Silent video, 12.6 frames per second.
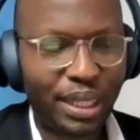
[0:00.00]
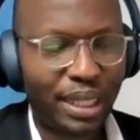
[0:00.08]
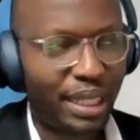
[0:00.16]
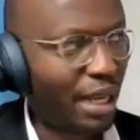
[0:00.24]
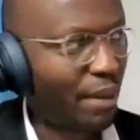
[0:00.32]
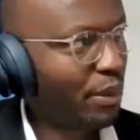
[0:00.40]

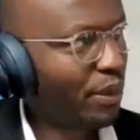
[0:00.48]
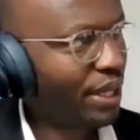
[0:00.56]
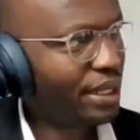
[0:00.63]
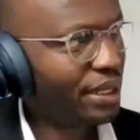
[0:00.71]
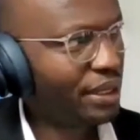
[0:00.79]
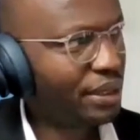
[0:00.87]
Uh, number
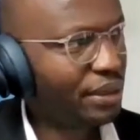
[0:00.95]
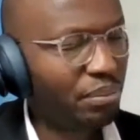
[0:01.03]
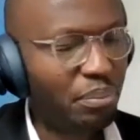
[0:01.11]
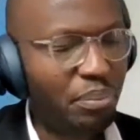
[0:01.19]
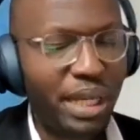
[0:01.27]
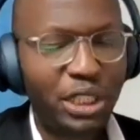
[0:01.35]
one,
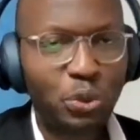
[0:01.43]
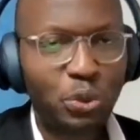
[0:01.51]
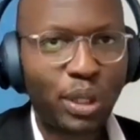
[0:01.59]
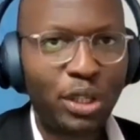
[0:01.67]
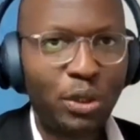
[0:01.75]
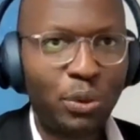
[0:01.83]
make
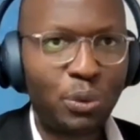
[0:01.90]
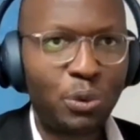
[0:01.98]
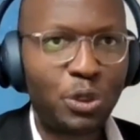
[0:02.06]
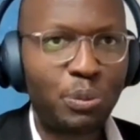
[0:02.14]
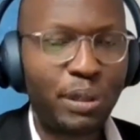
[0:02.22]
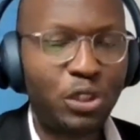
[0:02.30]
sure
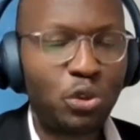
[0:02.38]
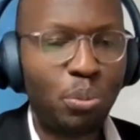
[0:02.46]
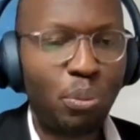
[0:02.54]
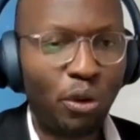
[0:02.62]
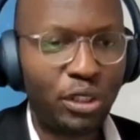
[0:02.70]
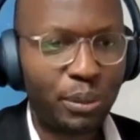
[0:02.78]
you speak to
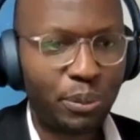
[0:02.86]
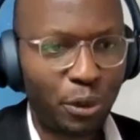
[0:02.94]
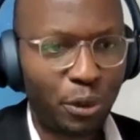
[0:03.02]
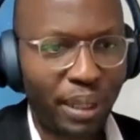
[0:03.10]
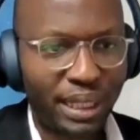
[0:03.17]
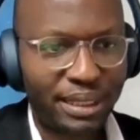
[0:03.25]

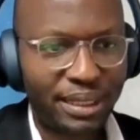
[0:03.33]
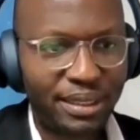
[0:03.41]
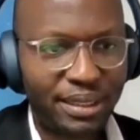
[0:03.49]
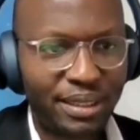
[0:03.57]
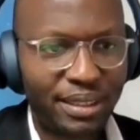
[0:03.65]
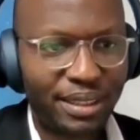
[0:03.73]
multiple
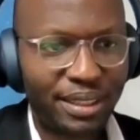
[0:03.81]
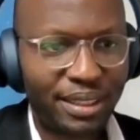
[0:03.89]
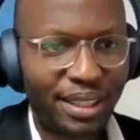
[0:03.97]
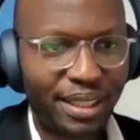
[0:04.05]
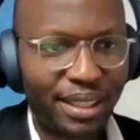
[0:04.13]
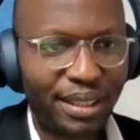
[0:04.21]
parties
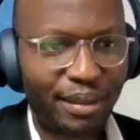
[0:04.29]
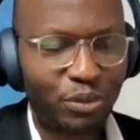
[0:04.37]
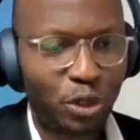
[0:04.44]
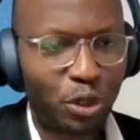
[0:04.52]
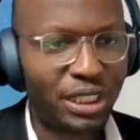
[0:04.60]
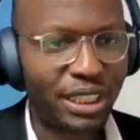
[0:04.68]

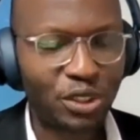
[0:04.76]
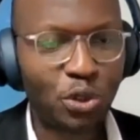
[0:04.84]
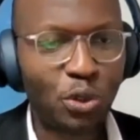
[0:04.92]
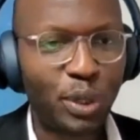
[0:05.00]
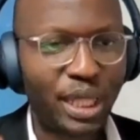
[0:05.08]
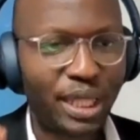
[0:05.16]
um, don't
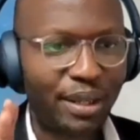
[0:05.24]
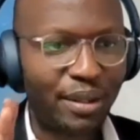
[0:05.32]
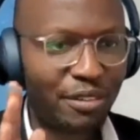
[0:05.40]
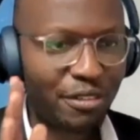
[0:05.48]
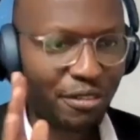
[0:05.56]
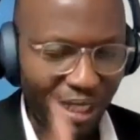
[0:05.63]
just go with
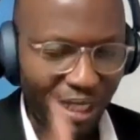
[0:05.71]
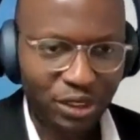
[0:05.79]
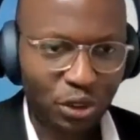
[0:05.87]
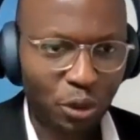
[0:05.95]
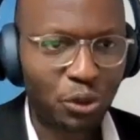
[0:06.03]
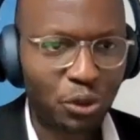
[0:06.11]
the
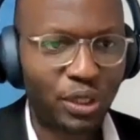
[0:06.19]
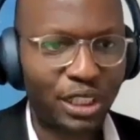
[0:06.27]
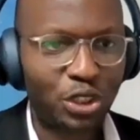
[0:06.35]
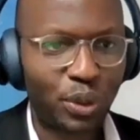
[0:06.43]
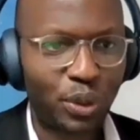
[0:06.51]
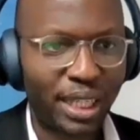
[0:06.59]
first option
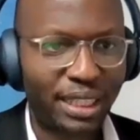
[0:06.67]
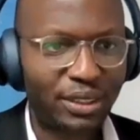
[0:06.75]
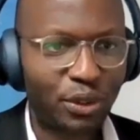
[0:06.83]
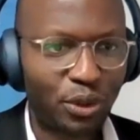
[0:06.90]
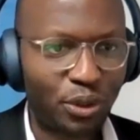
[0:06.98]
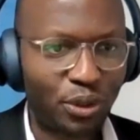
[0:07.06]
that you
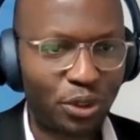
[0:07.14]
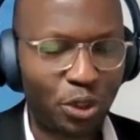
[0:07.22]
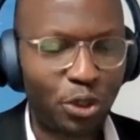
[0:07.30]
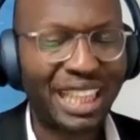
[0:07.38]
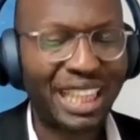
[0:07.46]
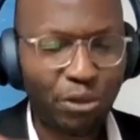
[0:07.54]
get or
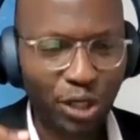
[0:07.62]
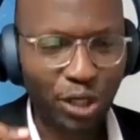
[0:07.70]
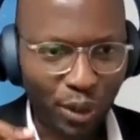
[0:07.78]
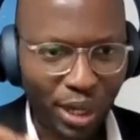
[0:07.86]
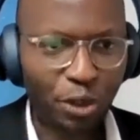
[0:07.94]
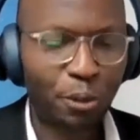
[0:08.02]
don't have
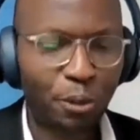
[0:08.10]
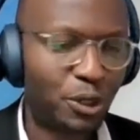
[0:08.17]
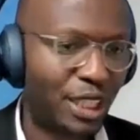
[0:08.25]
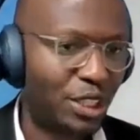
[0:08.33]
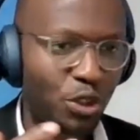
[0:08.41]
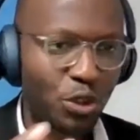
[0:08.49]
only one
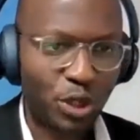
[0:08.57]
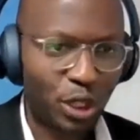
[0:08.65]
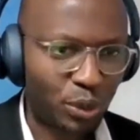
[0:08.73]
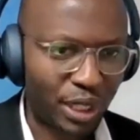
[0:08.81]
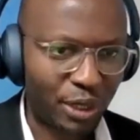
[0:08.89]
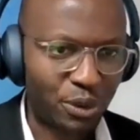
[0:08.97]
option as you go
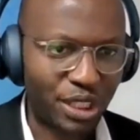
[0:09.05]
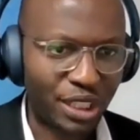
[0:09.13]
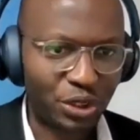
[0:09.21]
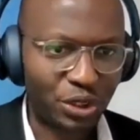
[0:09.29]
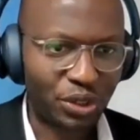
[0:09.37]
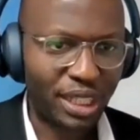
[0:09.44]
into a
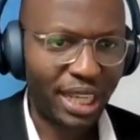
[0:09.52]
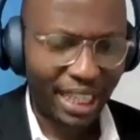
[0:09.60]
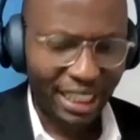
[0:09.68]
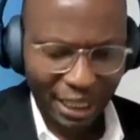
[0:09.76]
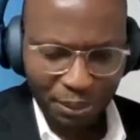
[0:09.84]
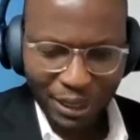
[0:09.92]
negotiation.
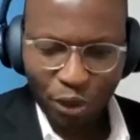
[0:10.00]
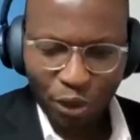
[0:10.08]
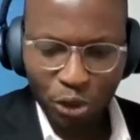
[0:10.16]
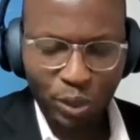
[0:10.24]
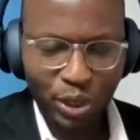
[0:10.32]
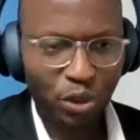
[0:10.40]
It helps a
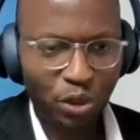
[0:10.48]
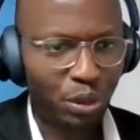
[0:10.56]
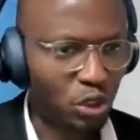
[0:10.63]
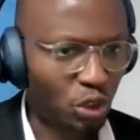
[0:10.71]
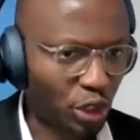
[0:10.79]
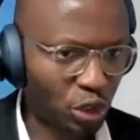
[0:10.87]
lot when you've
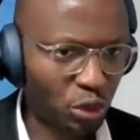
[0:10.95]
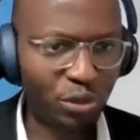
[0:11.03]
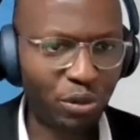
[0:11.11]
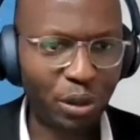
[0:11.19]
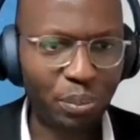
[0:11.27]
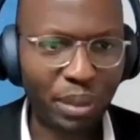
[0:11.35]
been talking to
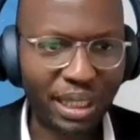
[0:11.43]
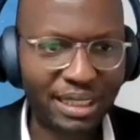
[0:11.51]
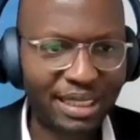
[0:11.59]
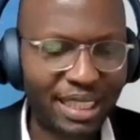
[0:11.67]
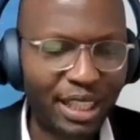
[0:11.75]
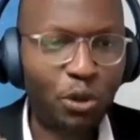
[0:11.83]
different
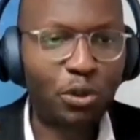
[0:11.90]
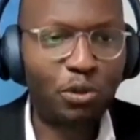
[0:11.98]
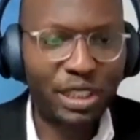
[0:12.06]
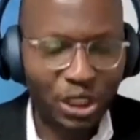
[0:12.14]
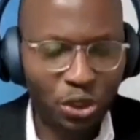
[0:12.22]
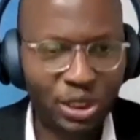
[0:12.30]
parties and the
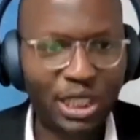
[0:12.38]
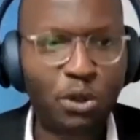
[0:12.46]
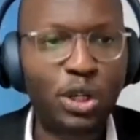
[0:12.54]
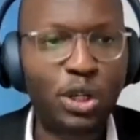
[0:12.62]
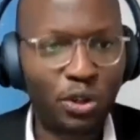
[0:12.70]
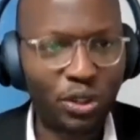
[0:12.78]
conversations are
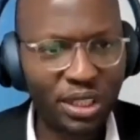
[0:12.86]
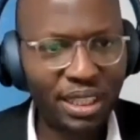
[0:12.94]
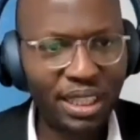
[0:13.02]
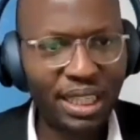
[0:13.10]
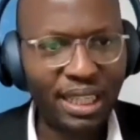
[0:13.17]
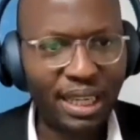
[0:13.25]
going on.
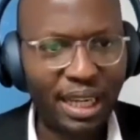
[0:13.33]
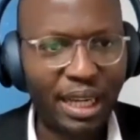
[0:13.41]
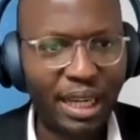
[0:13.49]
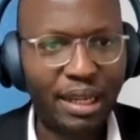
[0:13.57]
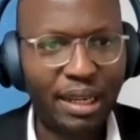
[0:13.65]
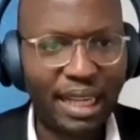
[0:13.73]

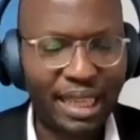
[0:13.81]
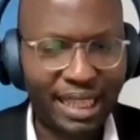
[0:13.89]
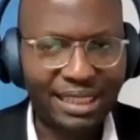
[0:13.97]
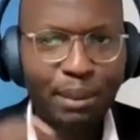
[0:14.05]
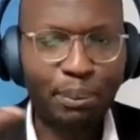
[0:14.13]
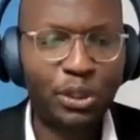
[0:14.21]
Uh, and
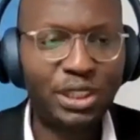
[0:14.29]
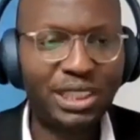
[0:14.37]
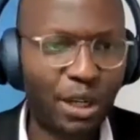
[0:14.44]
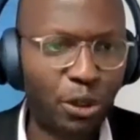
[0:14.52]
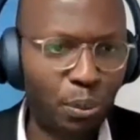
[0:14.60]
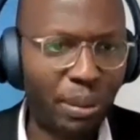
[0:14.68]
that's the point
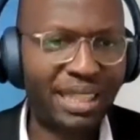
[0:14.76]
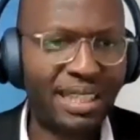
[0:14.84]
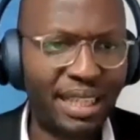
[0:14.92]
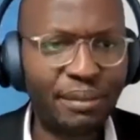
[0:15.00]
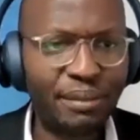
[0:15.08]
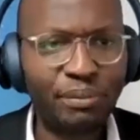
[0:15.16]
around
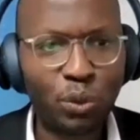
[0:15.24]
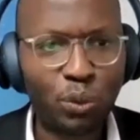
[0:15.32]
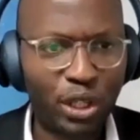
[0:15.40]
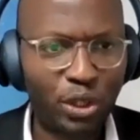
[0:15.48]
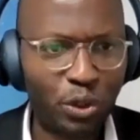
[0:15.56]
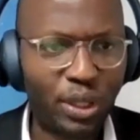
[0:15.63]
BATNA,
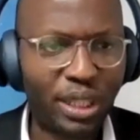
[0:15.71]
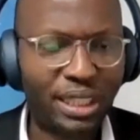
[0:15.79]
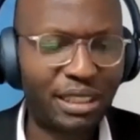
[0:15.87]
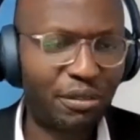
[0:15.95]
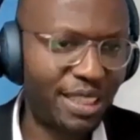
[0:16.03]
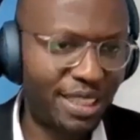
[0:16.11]
where you know
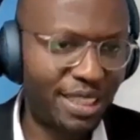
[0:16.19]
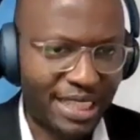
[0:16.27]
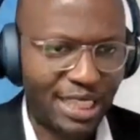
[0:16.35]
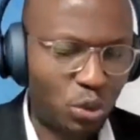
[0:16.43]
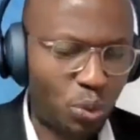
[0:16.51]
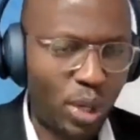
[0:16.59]
that if this
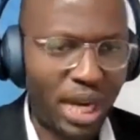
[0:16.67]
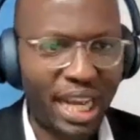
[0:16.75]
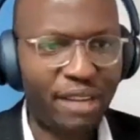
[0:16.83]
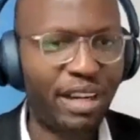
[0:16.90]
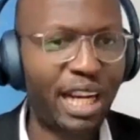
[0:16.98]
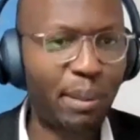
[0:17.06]
doesn't work,
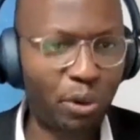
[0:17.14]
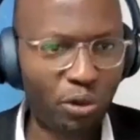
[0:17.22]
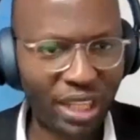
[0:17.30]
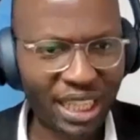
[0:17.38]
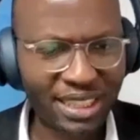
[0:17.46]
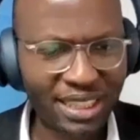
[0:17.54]
I have a
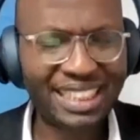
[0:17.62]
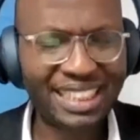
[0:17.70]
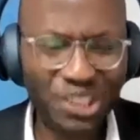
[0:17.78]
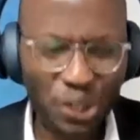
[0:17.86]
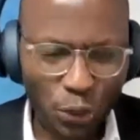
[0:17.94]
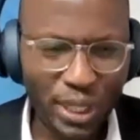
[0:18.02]
couple of others. And
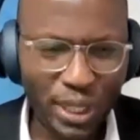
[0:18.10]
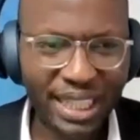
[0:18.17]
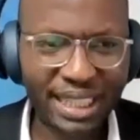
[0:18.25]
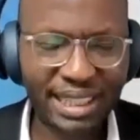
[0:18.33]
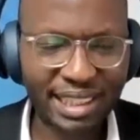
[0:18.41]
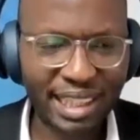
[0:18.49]
just
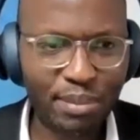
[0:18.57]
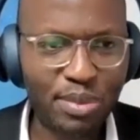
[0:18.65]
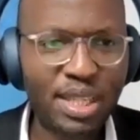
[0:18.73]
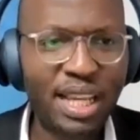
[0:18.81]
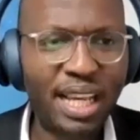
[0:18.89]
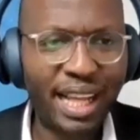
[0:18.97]
knowing that at
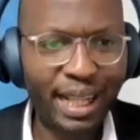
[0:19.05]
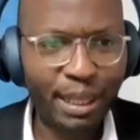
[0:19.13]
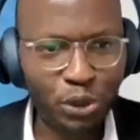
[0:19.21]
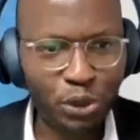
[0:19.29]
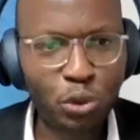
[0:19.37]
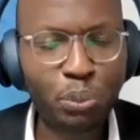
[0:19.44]
times
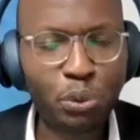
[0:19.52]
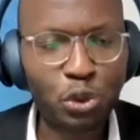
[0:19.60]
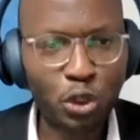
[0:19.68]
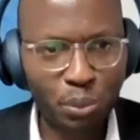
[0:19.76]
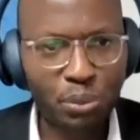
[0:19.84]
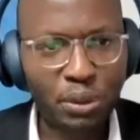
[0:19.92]
helps you to
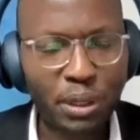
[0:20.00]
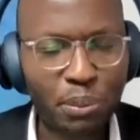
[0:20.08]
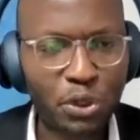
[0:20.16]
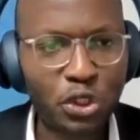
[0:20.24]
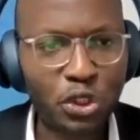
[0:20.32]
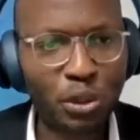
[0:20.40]
put your uh,
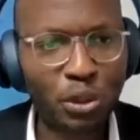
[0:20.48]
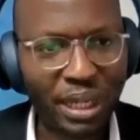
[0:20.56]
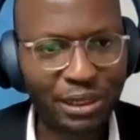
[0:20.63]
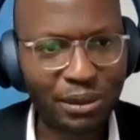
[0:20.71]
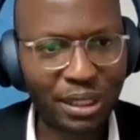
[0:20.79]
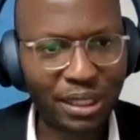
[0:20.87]
position
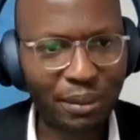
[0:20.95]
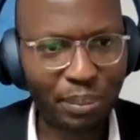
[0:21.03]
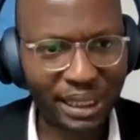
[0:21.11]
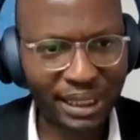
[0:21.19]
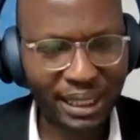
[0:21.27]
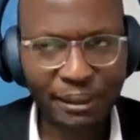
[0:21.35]
much uh,
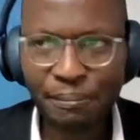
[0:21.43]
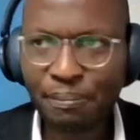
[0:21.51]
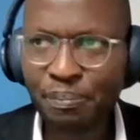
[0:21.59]
better.